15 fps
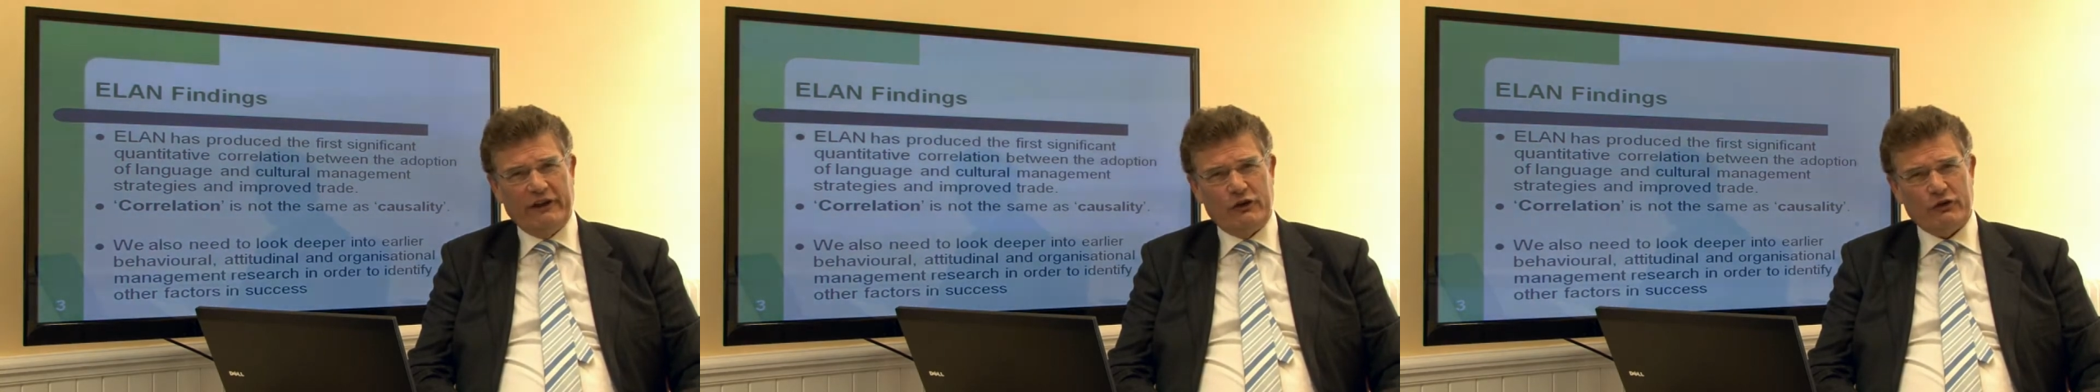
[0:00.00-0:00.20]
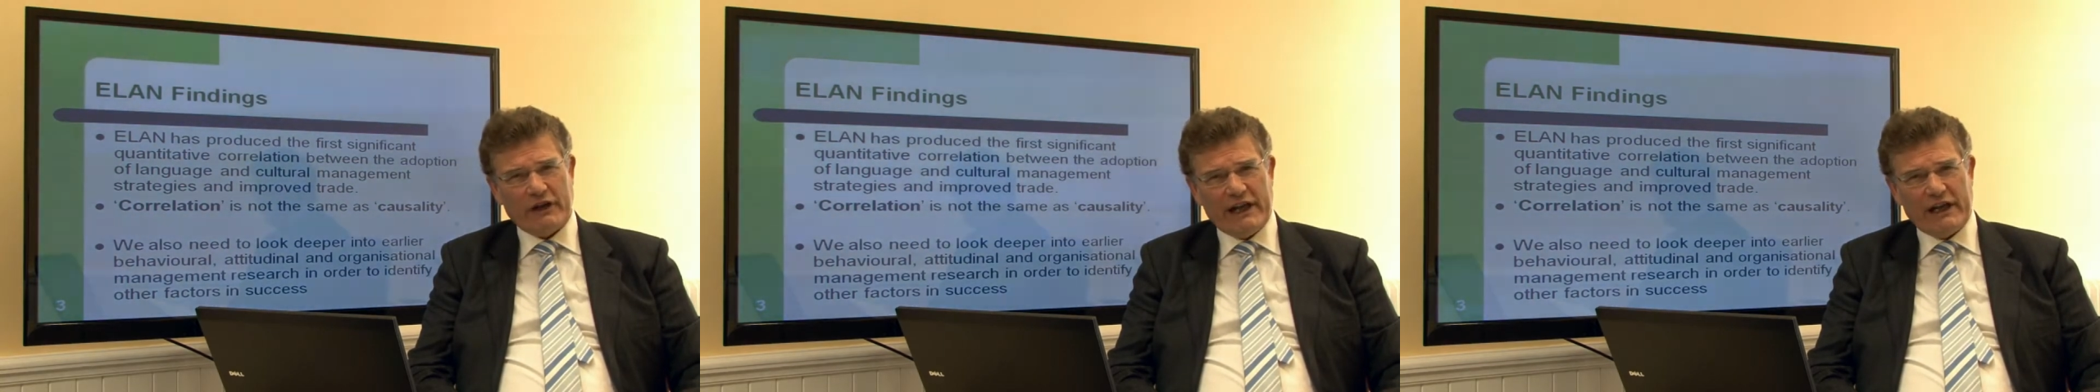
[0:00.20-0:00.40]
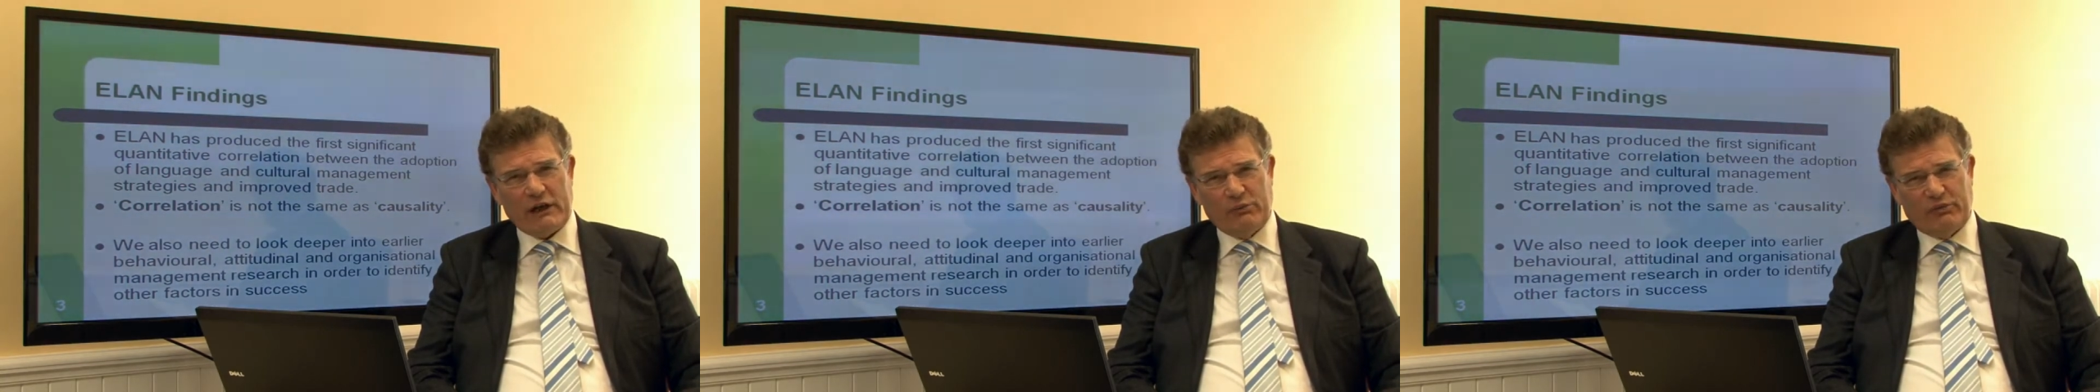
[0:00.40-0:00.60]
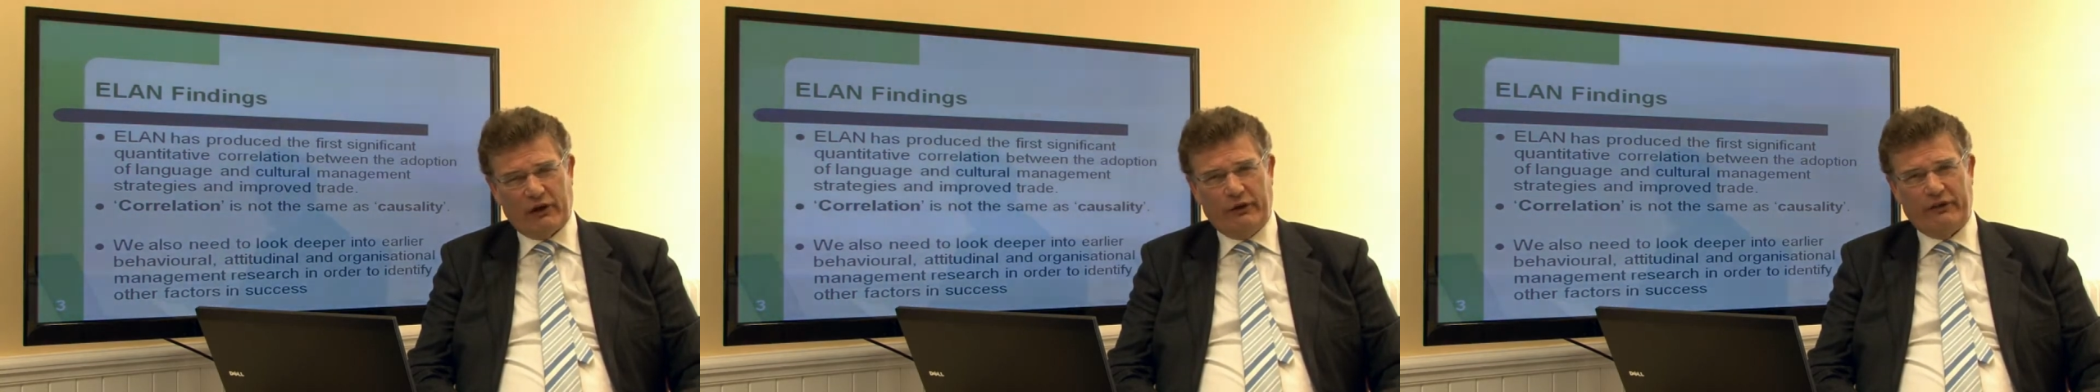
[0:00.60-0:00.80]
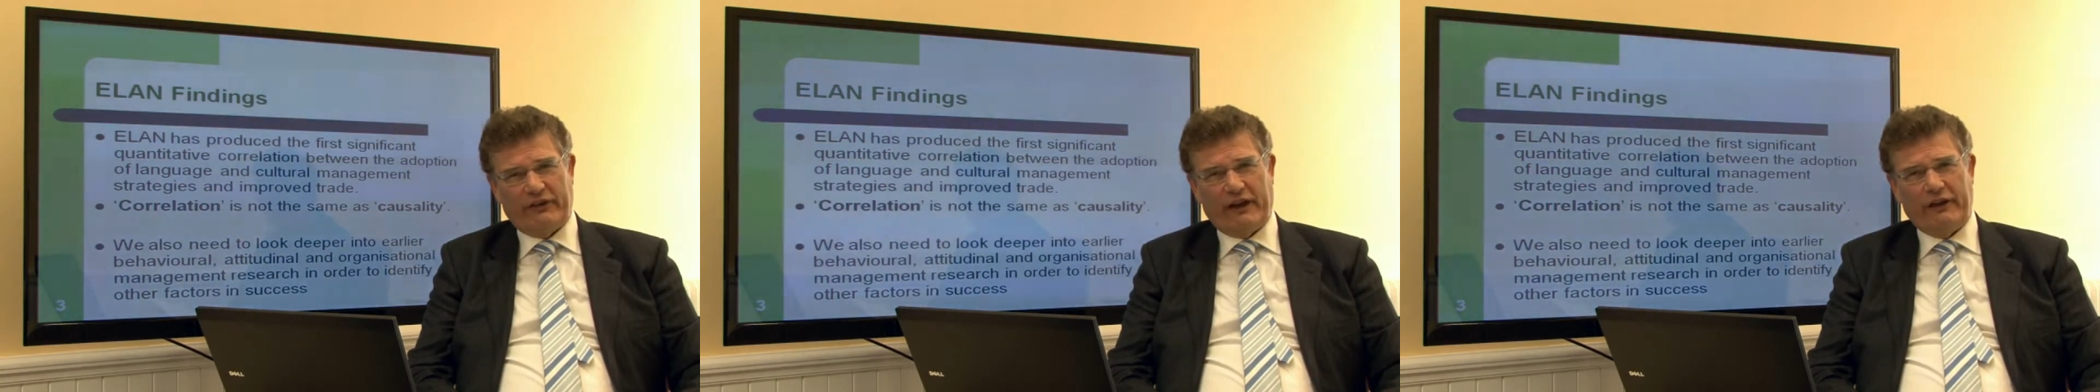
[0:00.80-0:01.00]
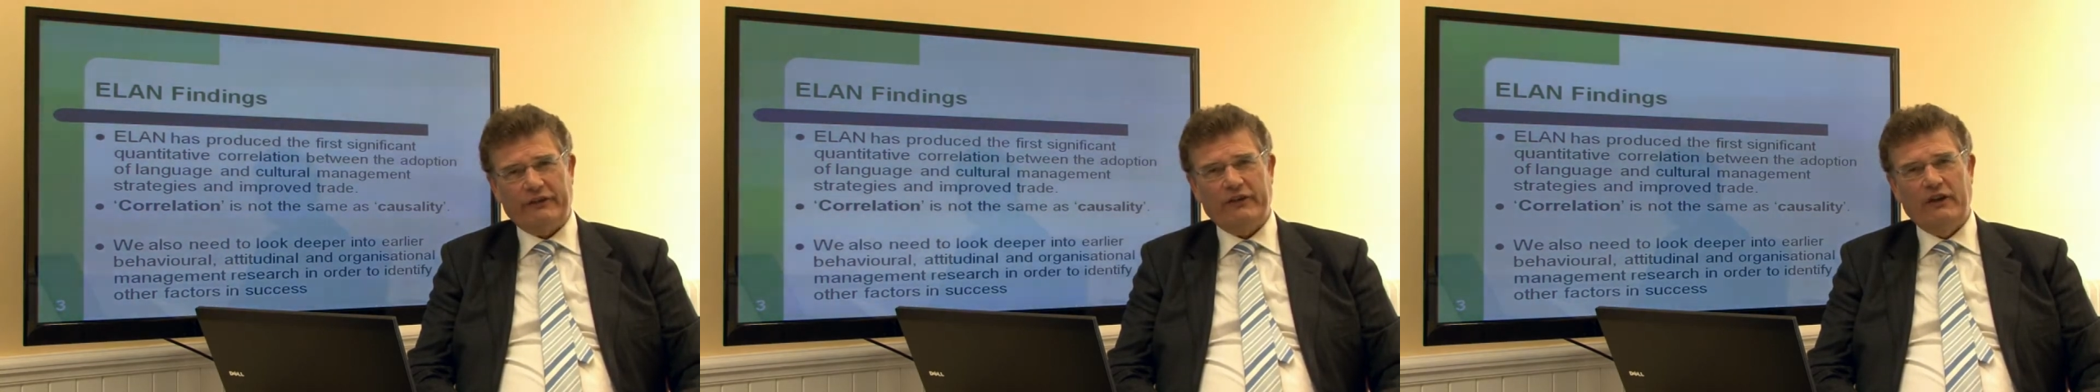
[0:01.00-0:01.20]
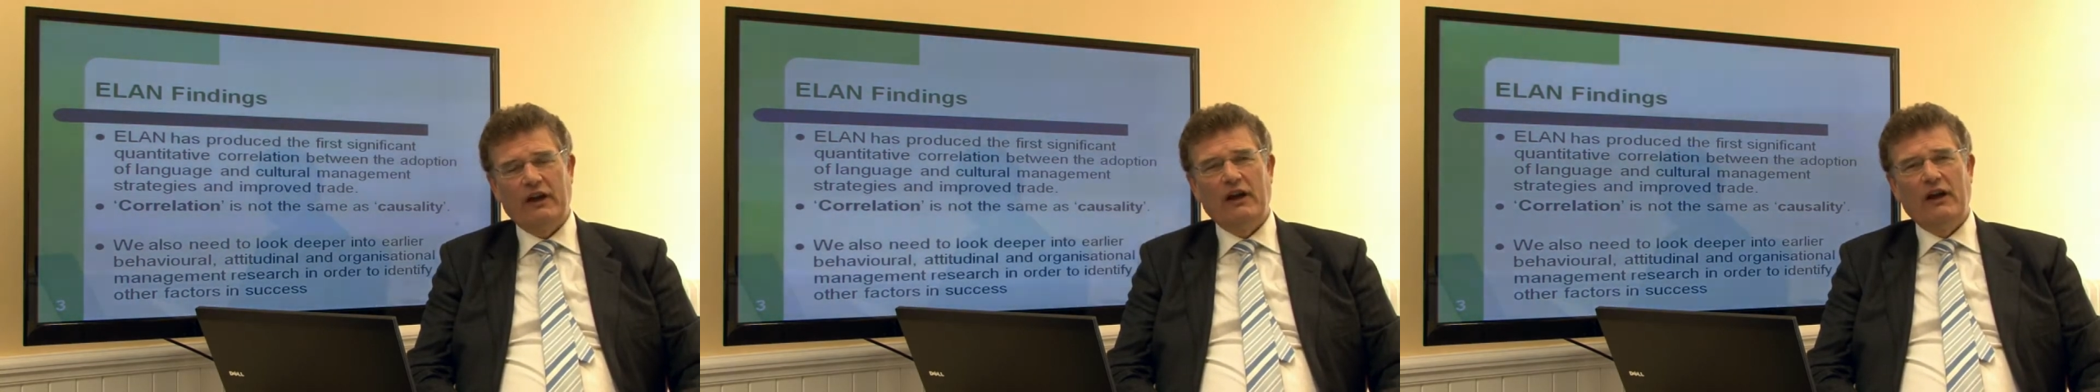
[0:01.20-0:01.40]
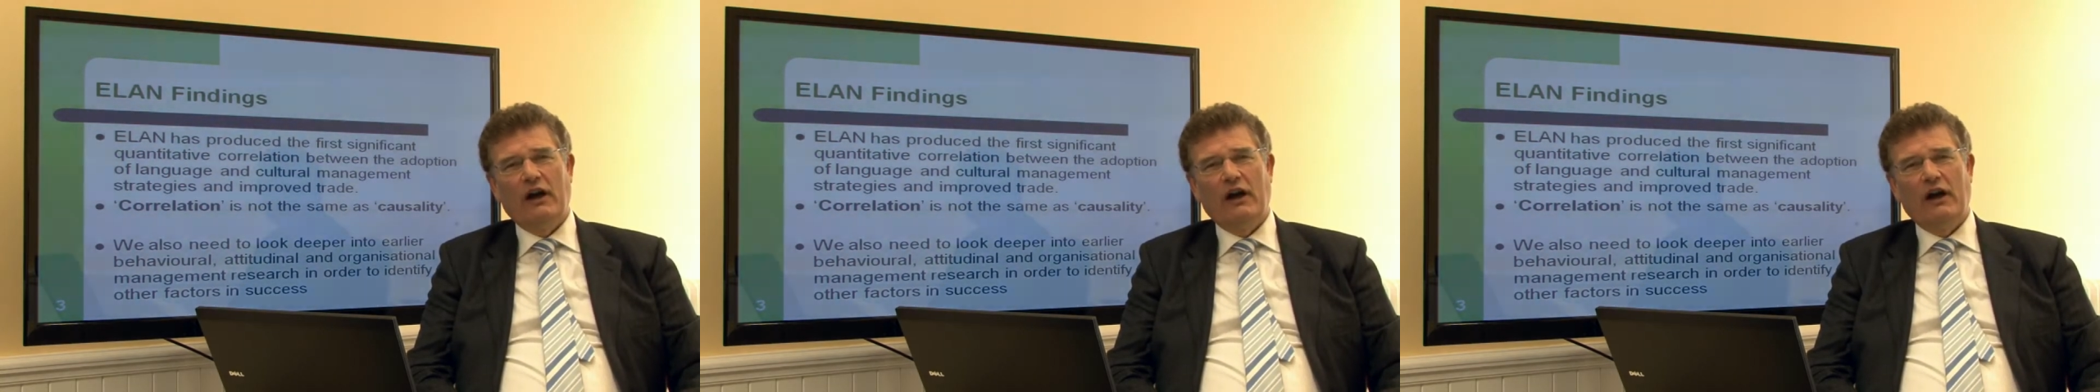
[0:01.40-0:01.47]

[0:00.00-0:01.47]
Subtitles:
trading process,